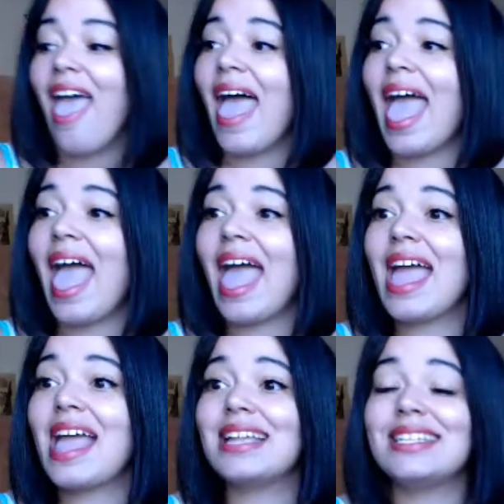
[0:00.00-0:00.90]

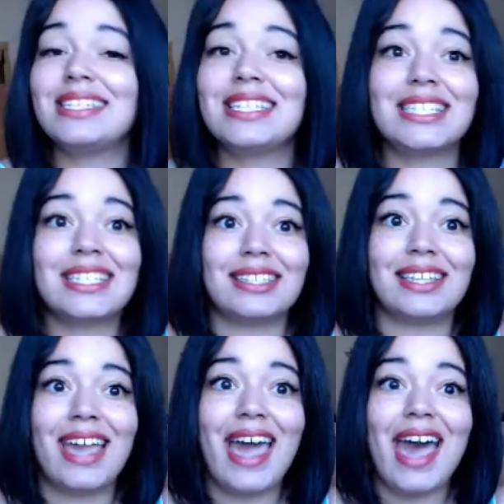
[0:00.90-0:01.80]
And
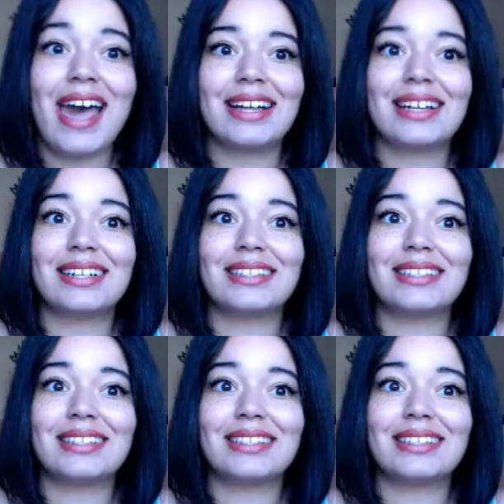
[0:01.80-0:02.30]
yeah,